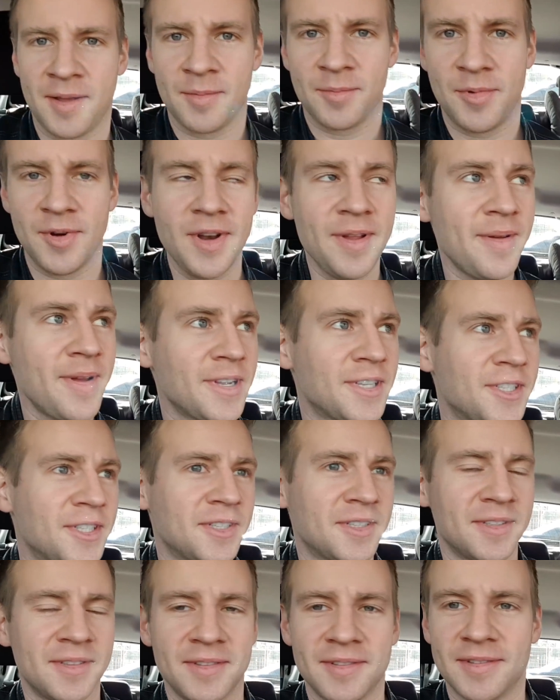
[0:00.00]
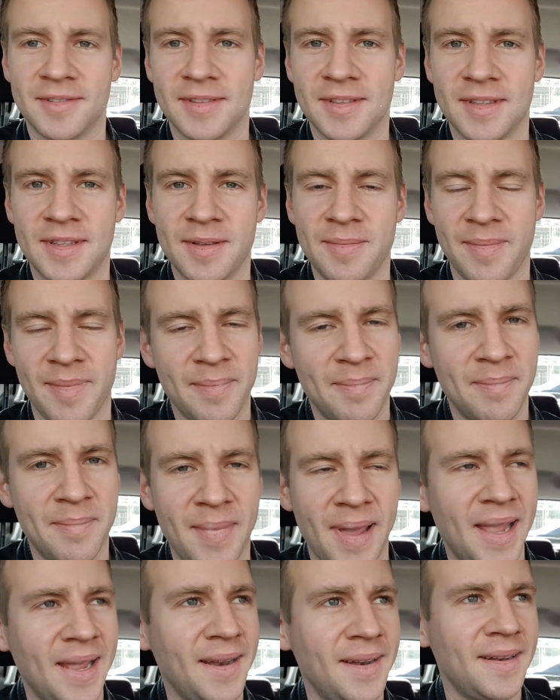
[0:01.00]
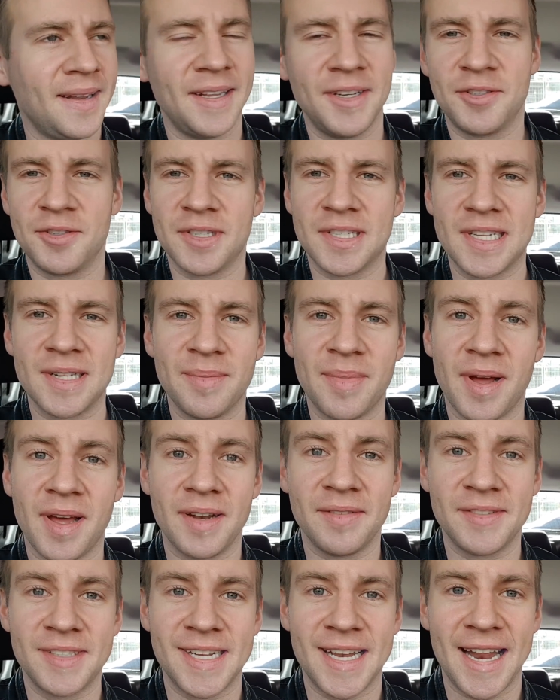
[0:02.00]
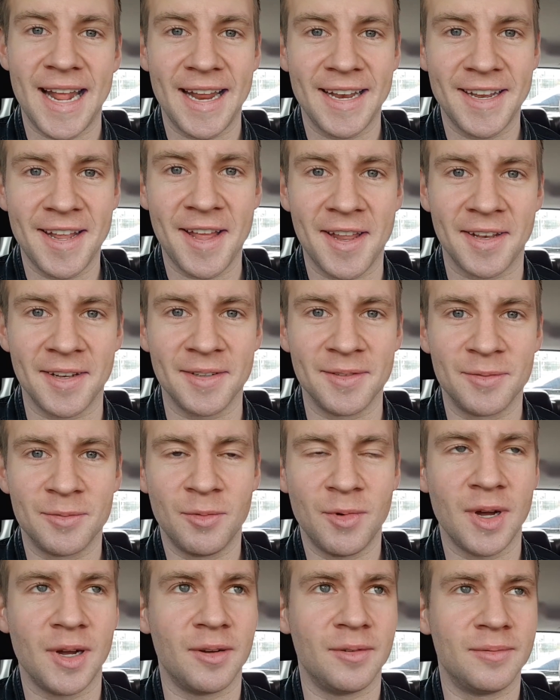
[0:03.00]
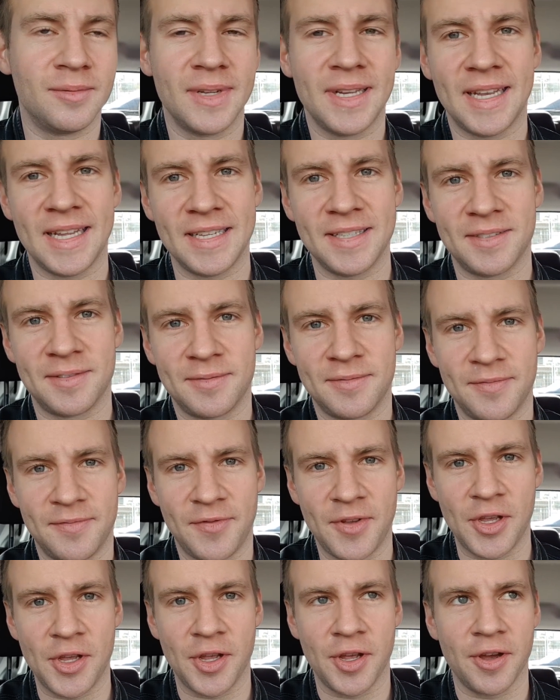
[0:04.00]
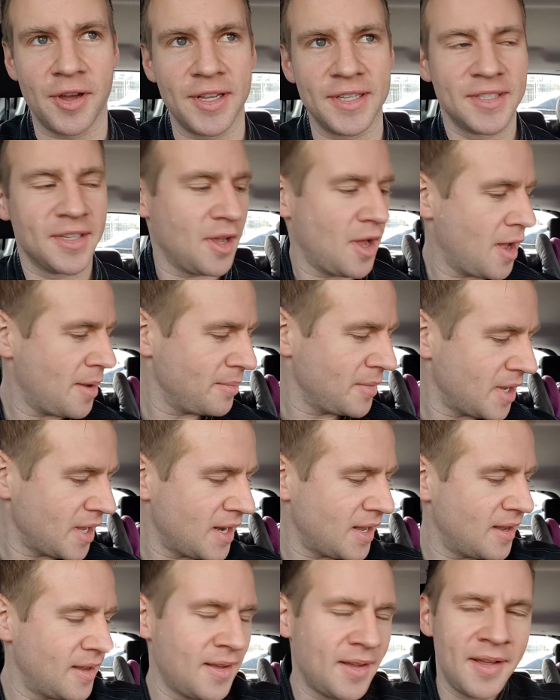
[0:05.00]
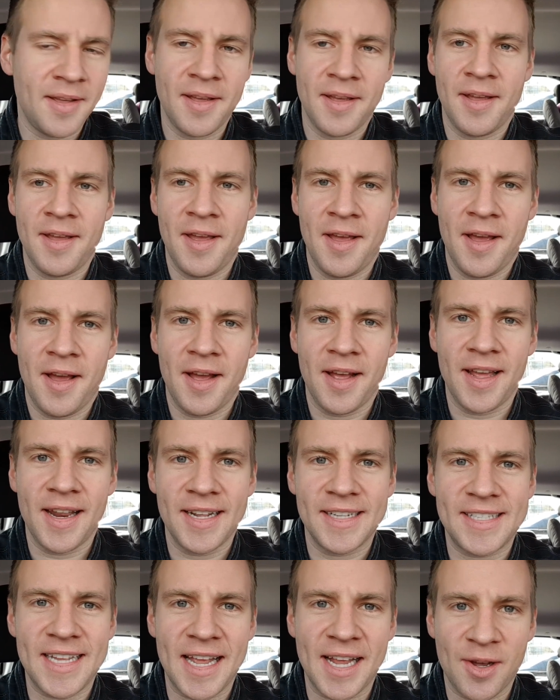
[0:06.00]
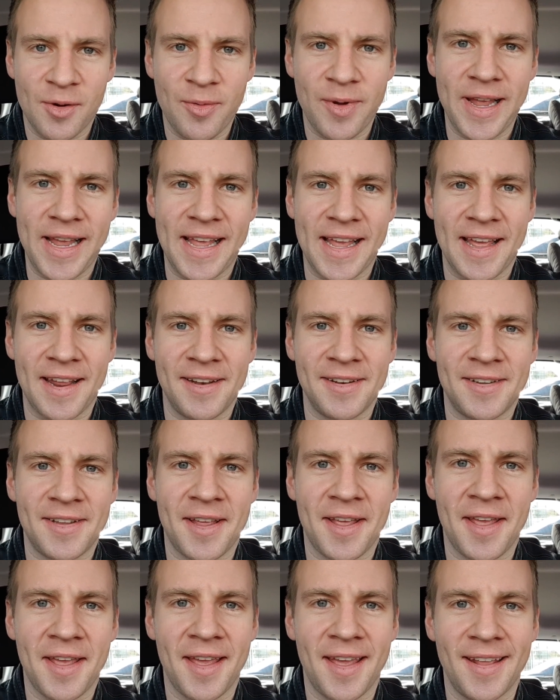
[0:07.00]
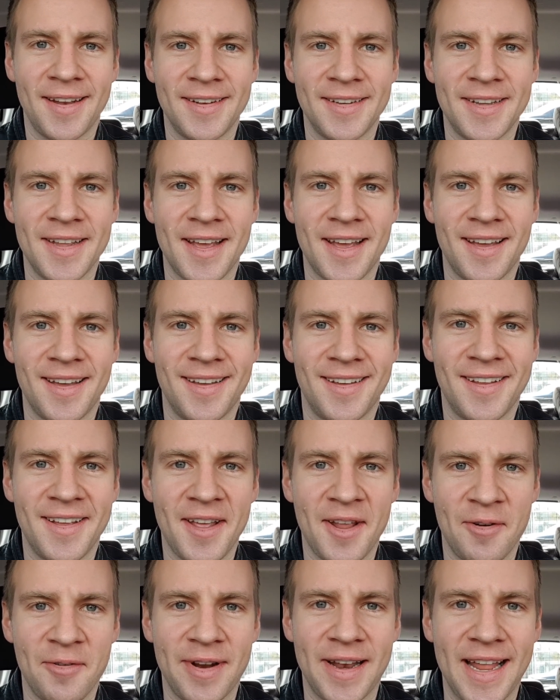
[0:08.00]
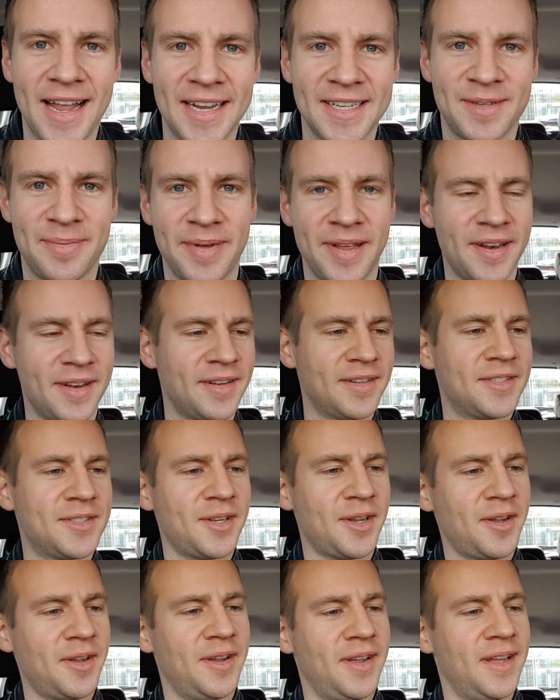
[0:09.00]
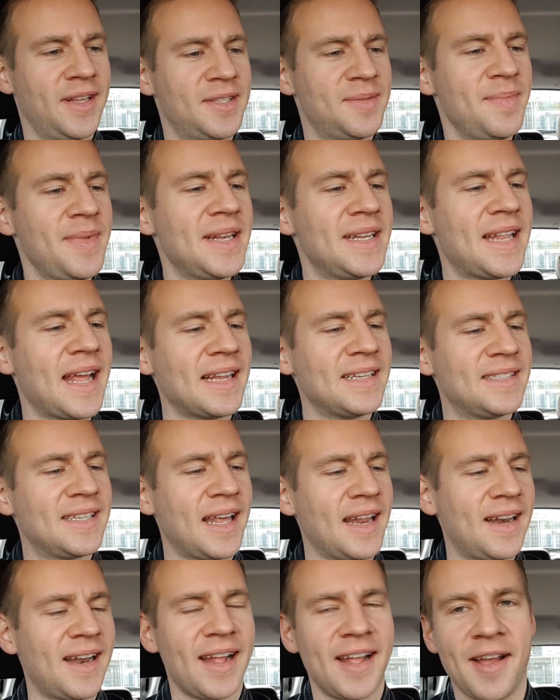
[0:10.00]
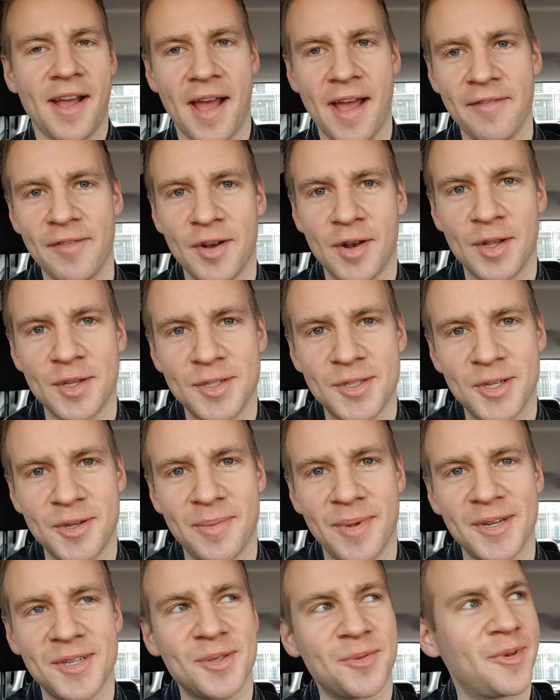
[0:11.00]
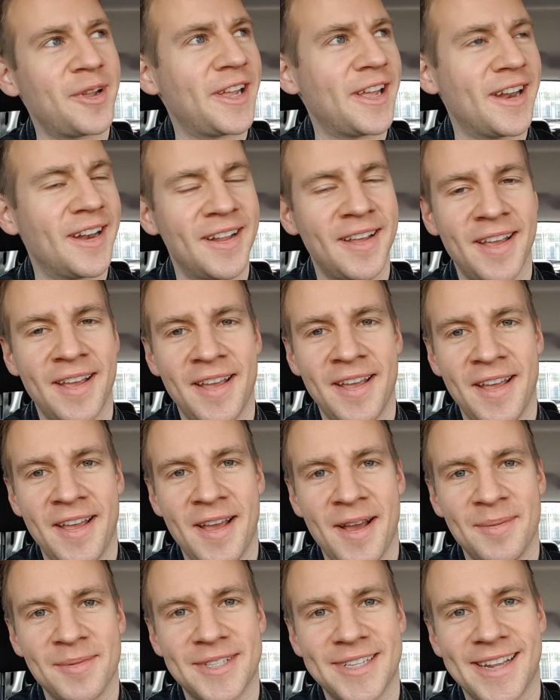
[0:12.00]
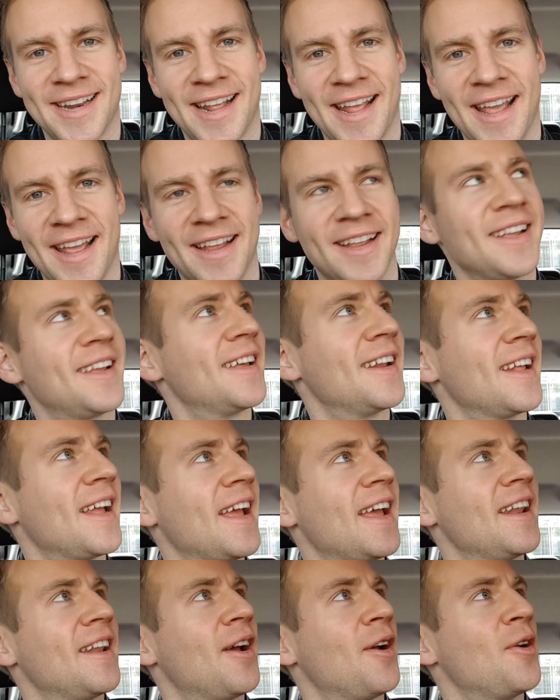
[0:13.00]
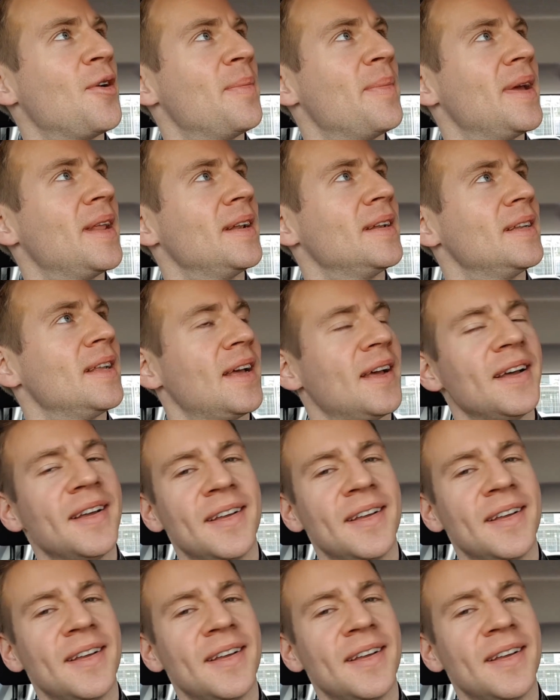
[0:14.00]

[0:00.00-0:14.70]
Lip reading: pretty much the main interesting part of today done. Well, at least for you guys. I'm gonna take a weekend and relax a bit. So it's midday Saturday. I haven't lost too much of the weekend. I'm just gonna head home and